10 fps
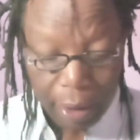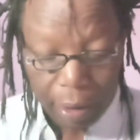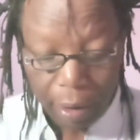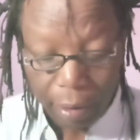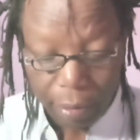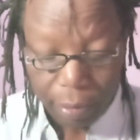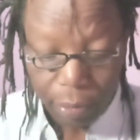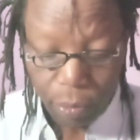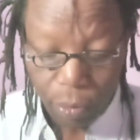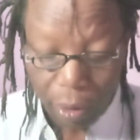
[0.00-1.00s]
Now,
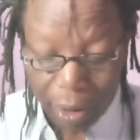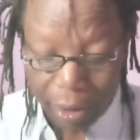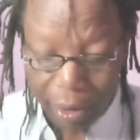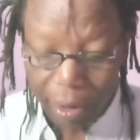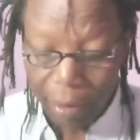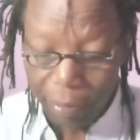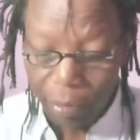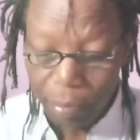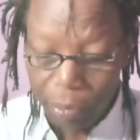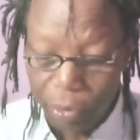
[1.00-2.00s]
what is
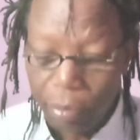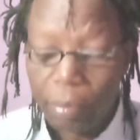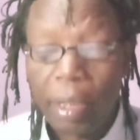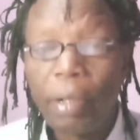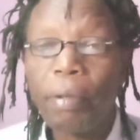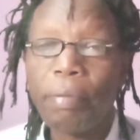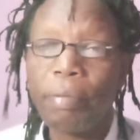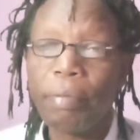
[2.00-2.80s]
W boson made of?